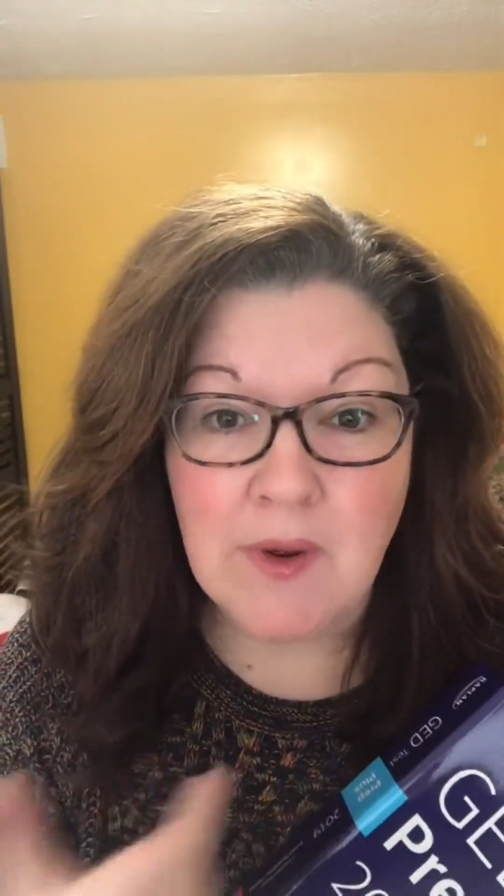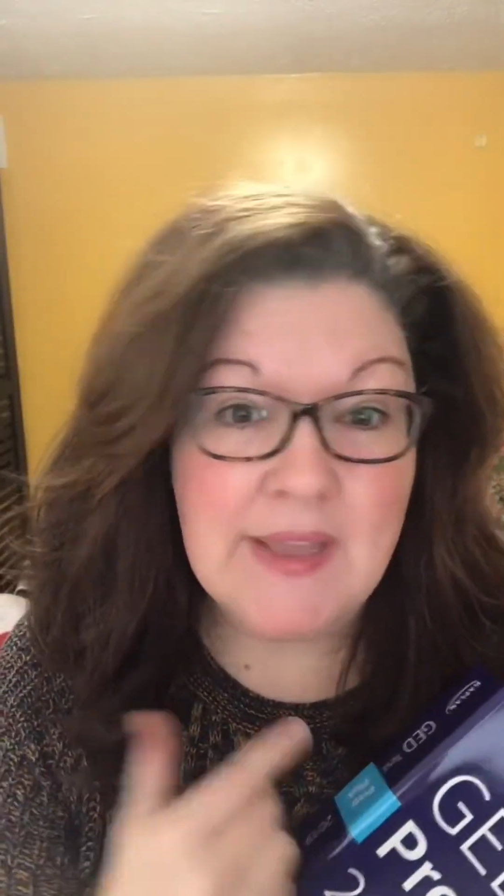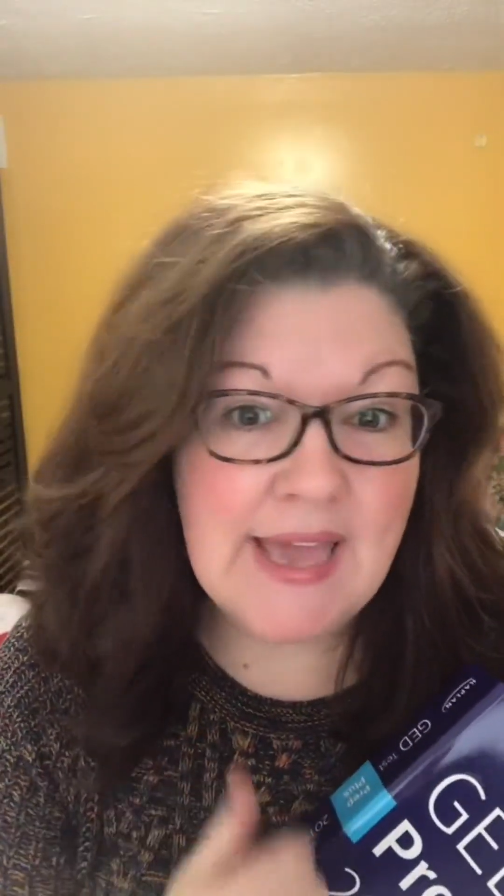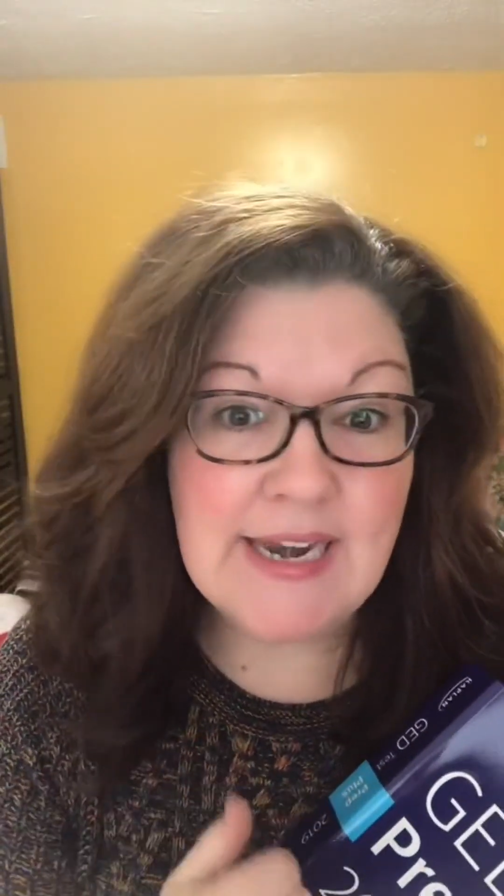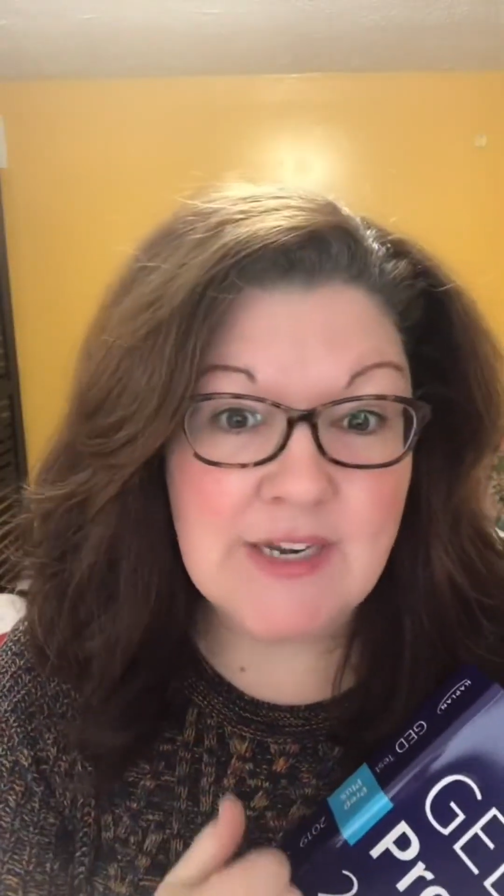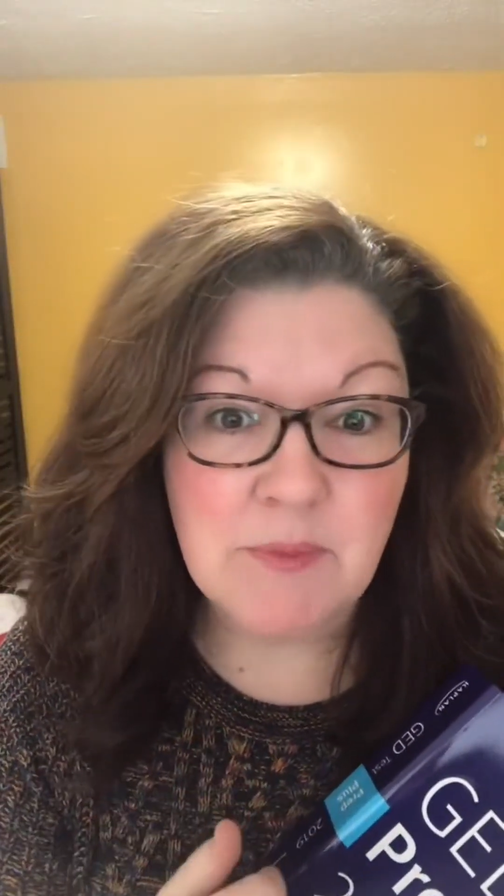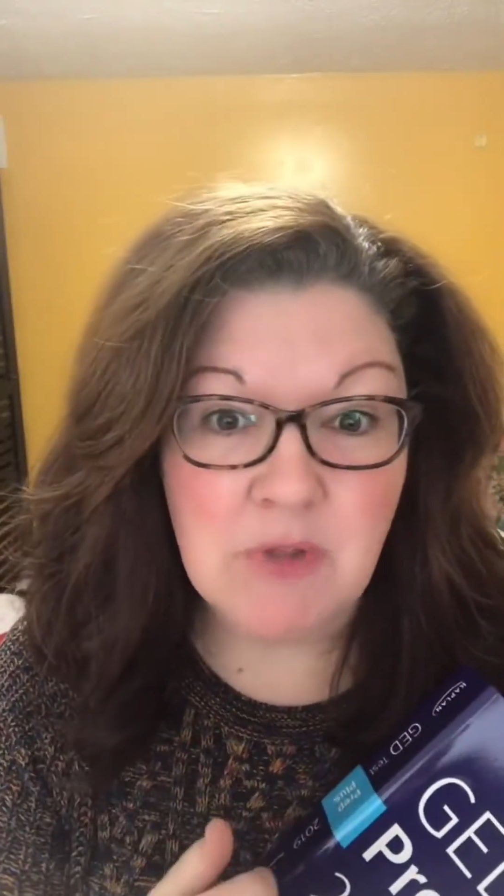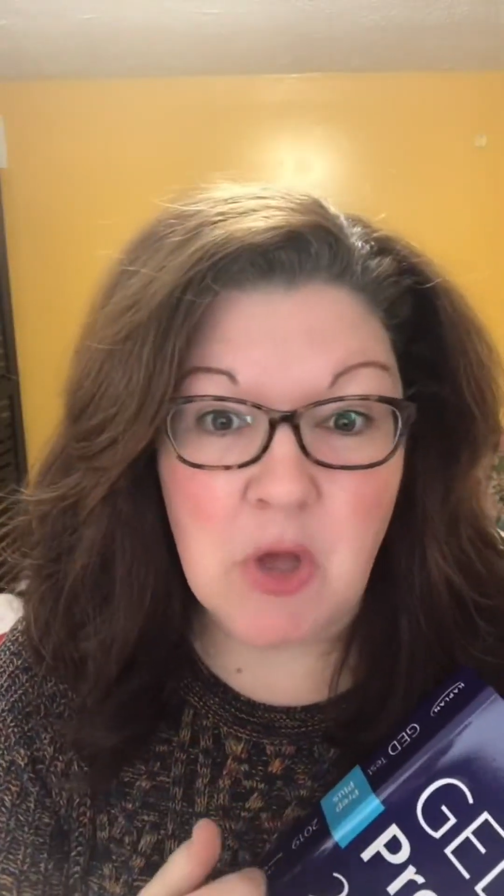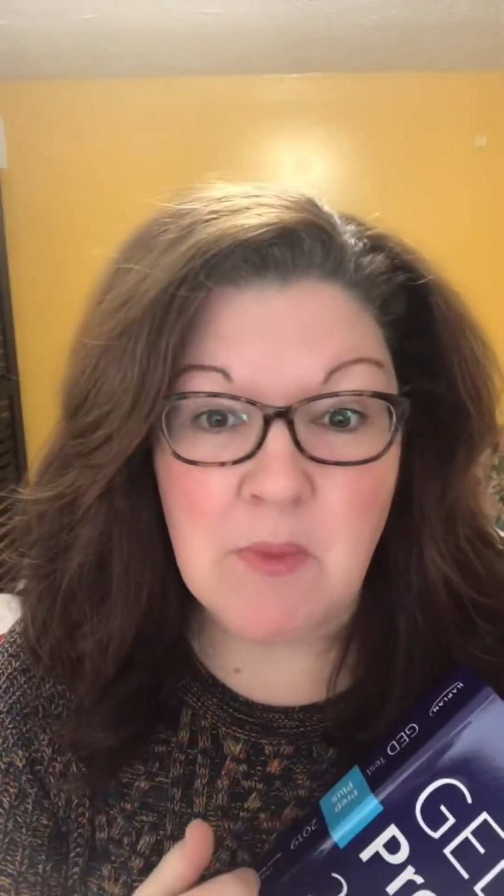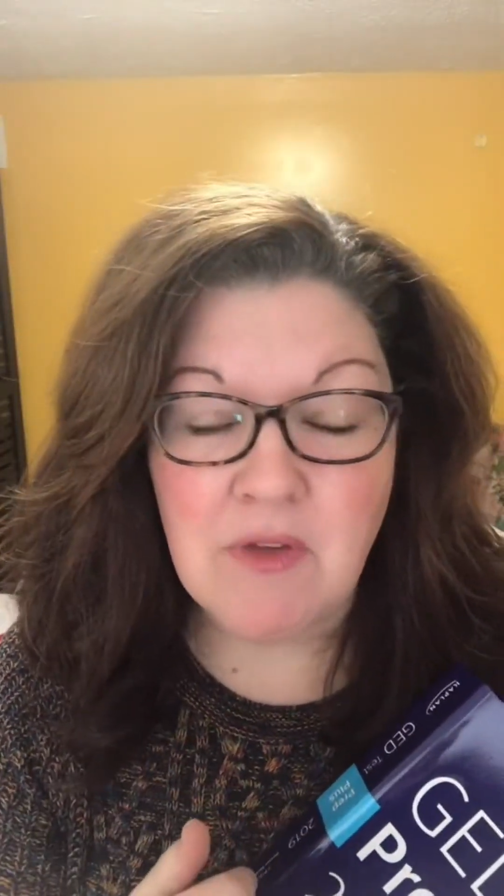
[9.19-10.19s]
or get a
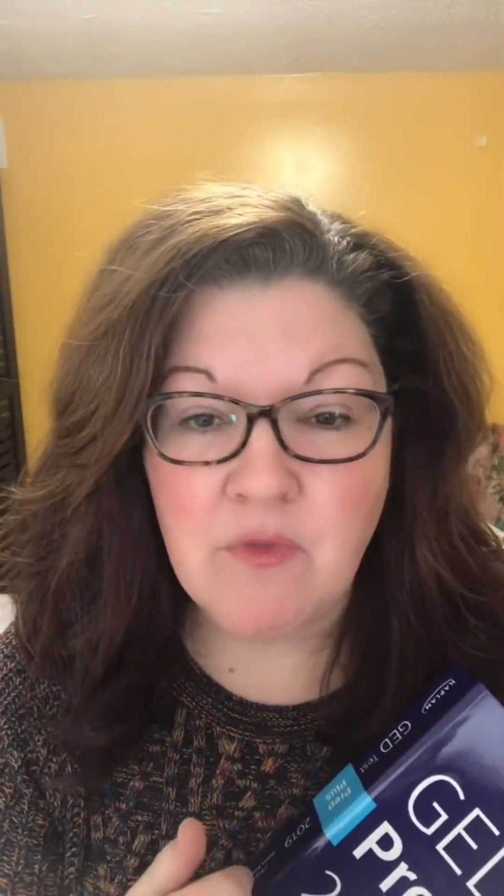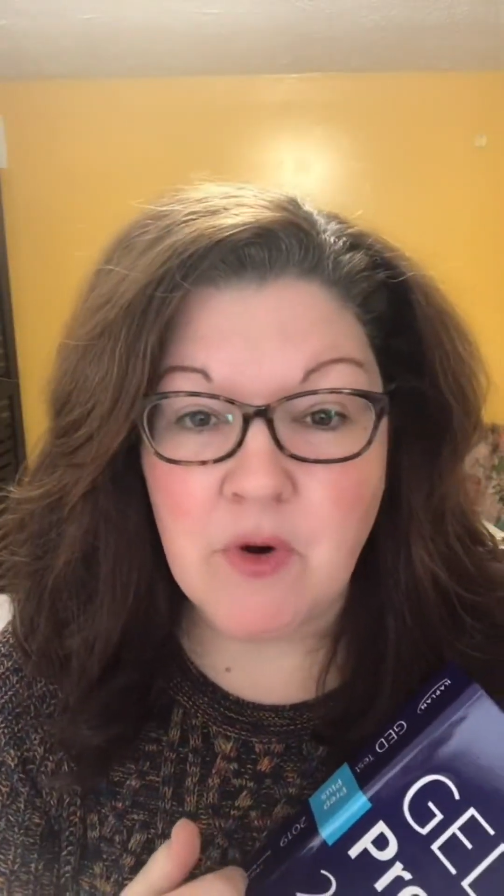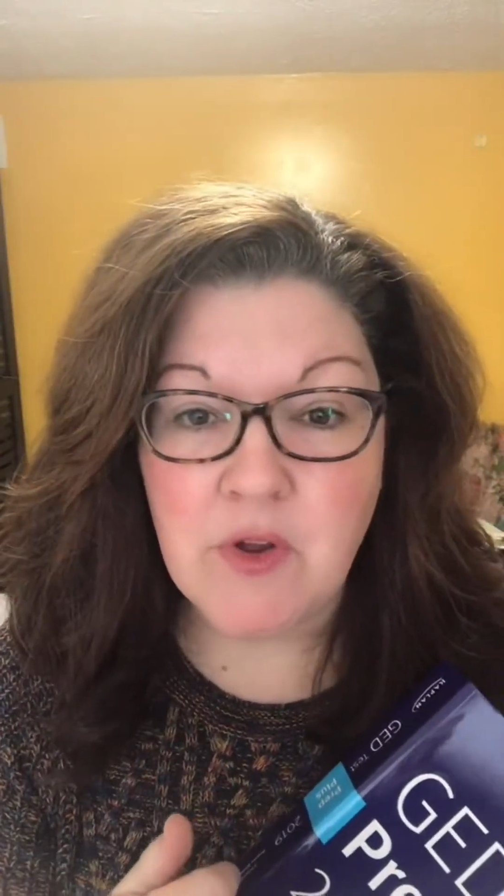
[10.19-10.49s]
diploma for